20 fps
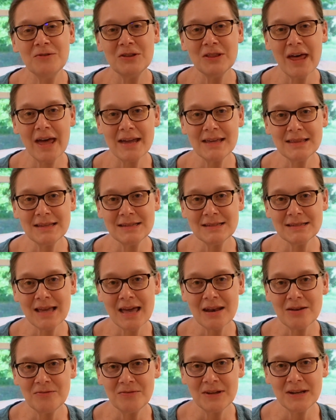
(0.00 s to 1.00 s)
you like these
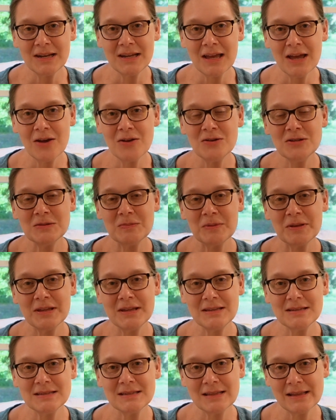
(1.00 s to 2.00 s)
kind of videos,
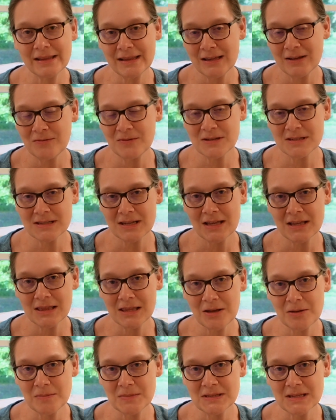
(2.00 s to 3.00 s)
please leave us a
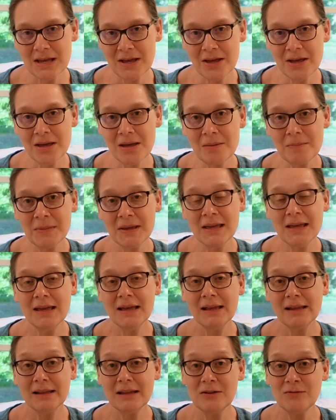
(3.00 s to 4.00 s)
thumbs up,
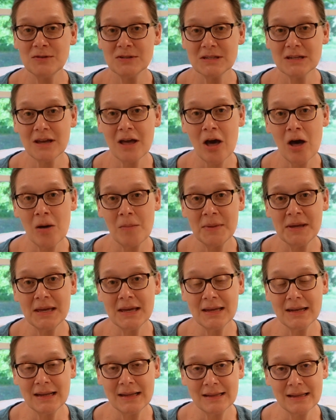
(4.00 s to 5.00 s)
leave us a
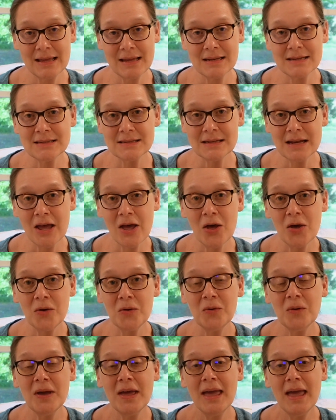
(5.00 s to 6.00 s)
comment, and let us
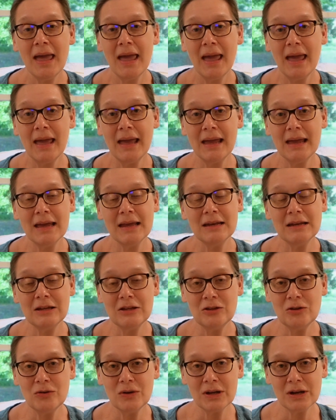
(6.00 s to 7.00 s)
know. And
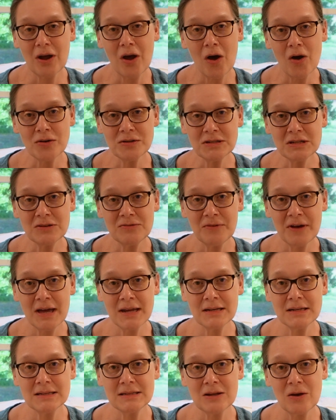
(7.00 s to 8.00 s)
you can also
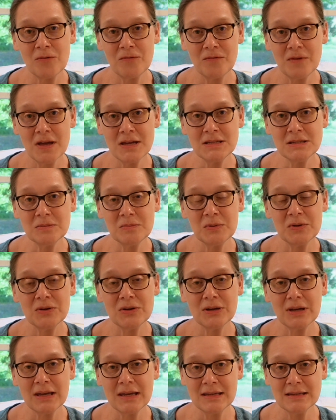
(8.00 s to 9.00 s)
find us on
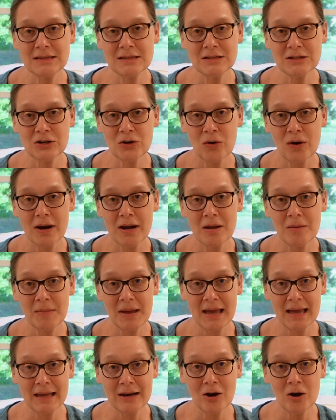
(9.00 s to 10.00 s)
Facebook, Instagram,
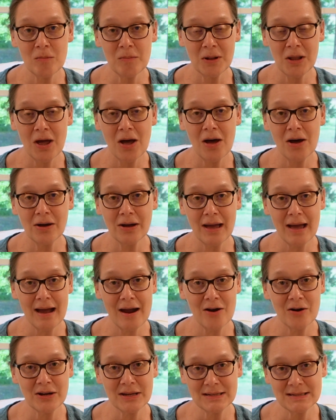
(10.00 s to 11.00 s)
and our blog,
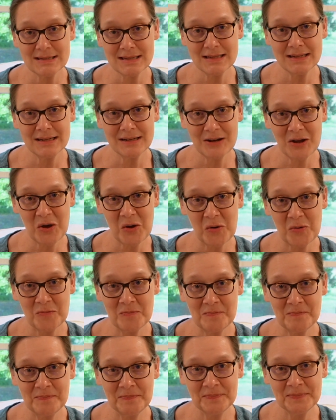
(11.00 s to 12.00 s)
Our Contented Home.
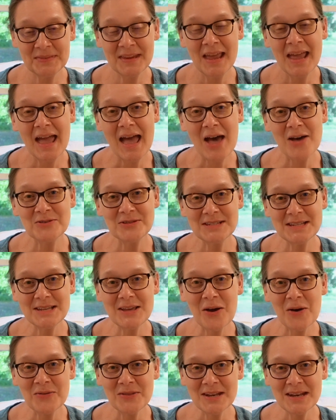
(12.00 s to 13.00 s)
I'll see
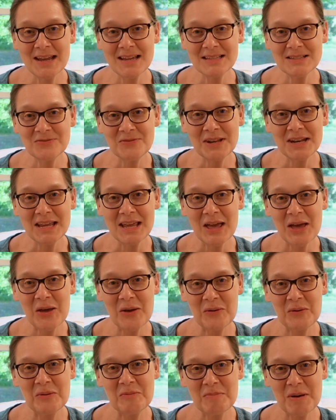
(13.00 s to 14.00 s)
y'all in the next video.
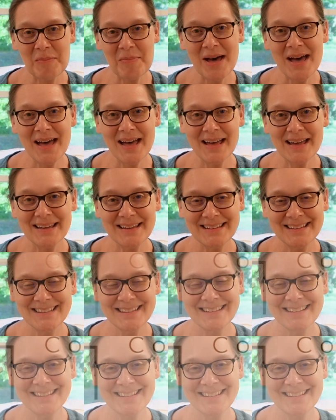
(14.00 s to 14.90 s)
Bye-bye.